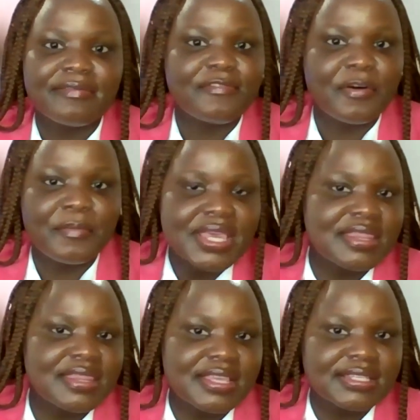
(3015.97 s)
for me,
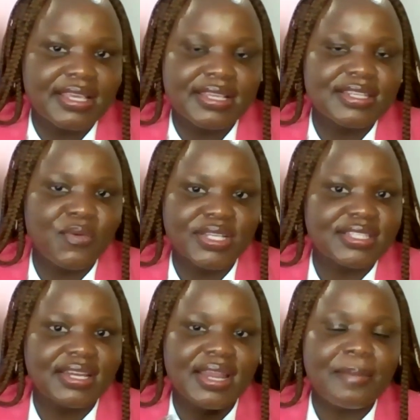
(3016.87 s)
in this case, it was
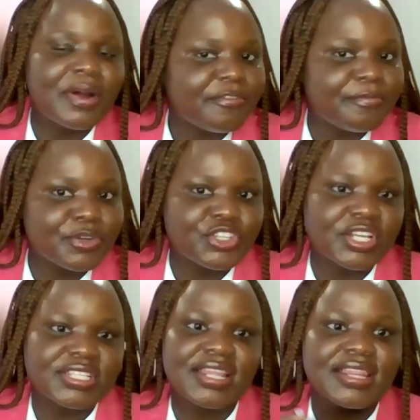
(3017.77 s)
the number of
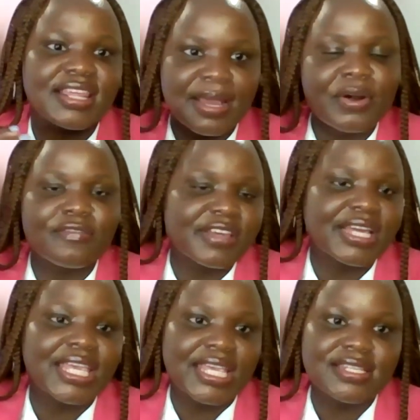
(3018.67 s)
projects and the number of the
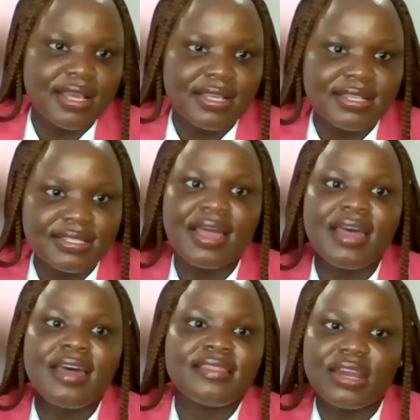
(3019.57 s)
key tasks
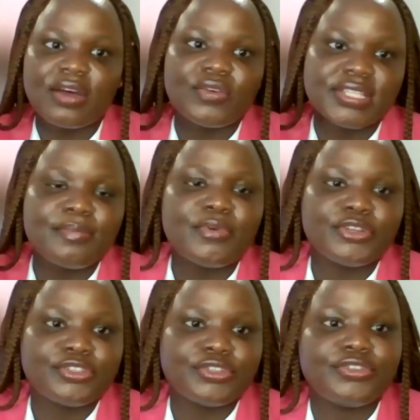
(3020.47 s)
that I was
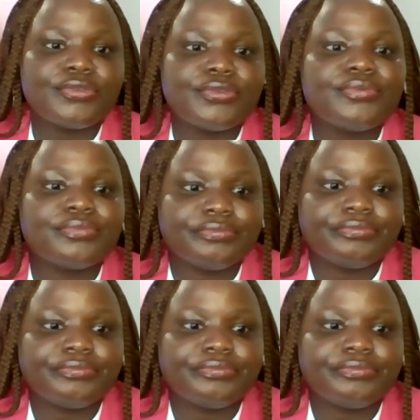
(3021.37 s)
able to do.